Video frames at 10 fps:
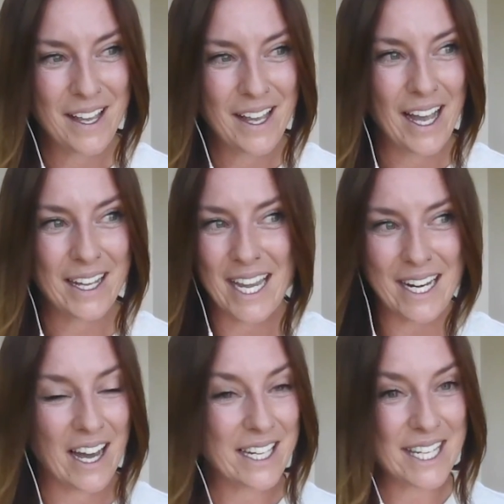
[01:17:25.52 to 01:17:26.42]
again,
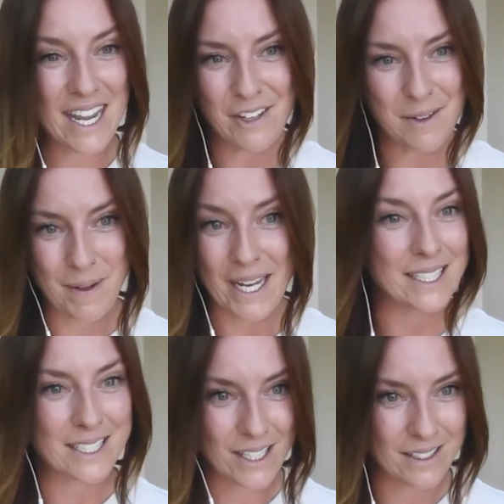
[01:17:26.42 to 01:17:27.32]
I had never
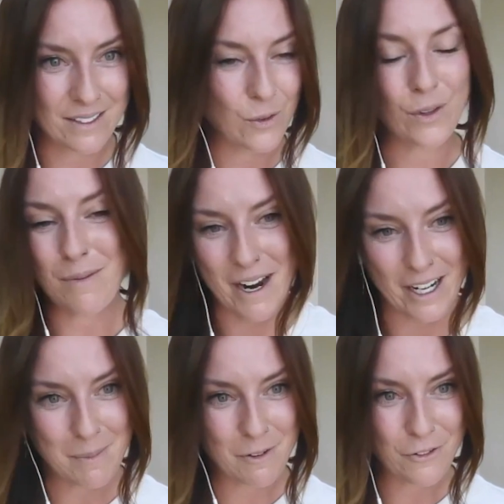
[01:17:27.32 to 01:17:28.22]
been to North
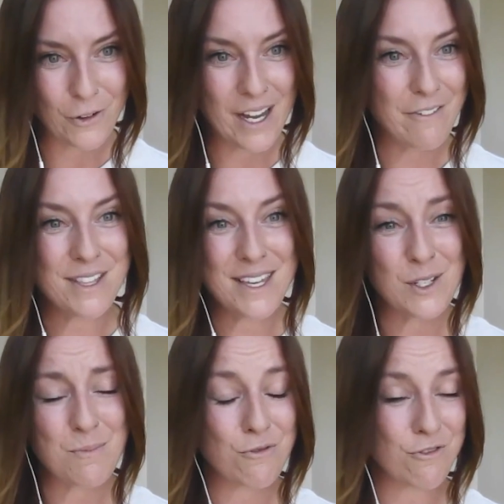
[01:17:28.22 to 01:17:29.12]
America before. Everything
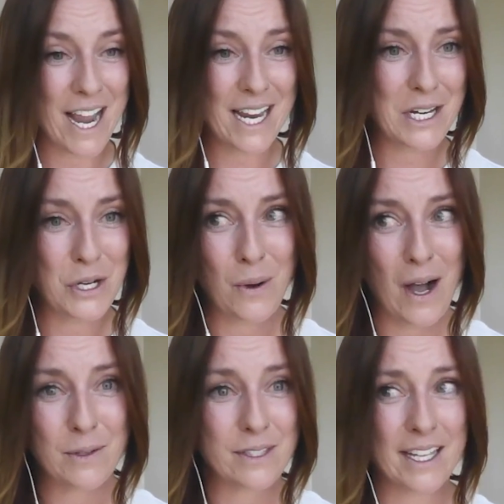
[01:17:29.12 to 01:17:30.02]
was brand new.
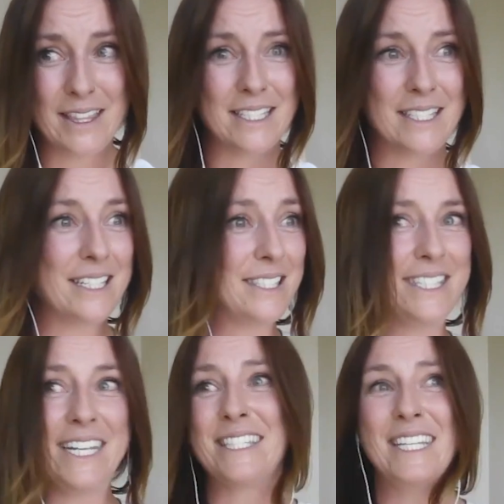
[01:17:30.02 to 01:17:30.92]
I was like, this is
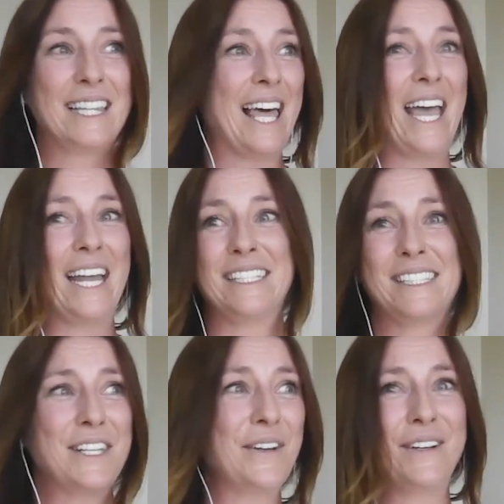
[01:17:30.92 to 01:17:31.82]
Disneyland.
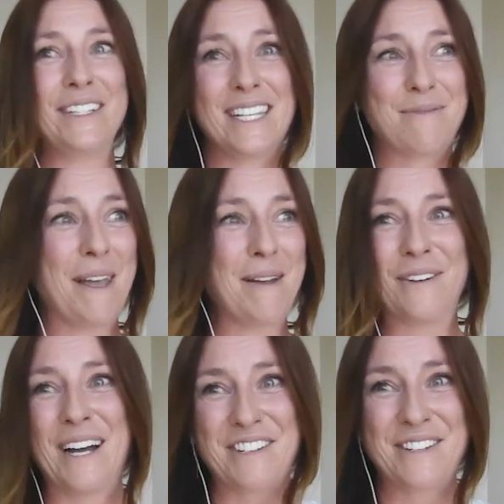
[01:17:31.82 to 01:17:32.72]
It's huge. There's people
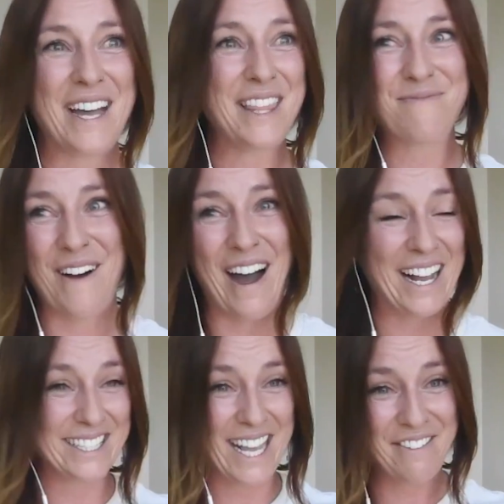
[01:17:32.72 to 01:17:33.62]
everywhere. The
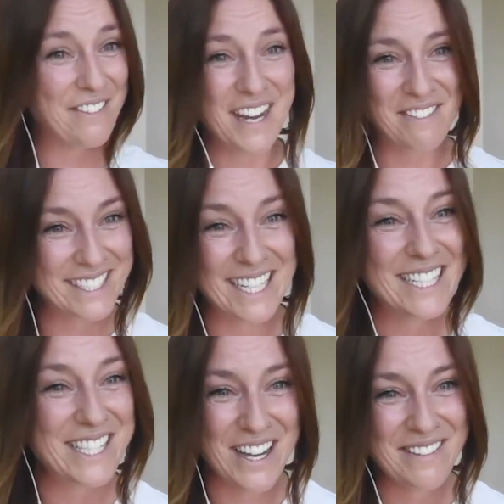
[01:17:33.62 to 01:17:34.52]
bikes. I've never
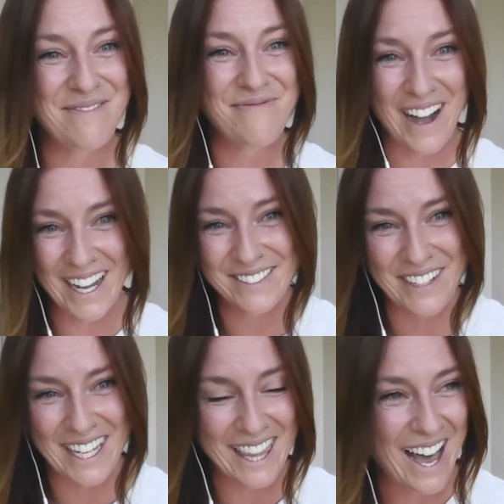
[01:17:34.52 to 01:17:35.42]
seen so many bikes in
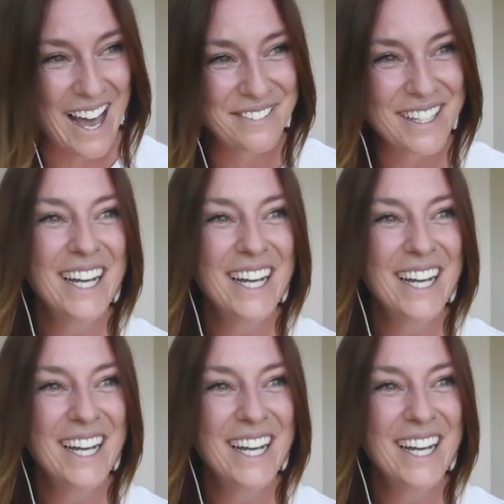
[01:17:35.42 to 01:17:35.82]
my life.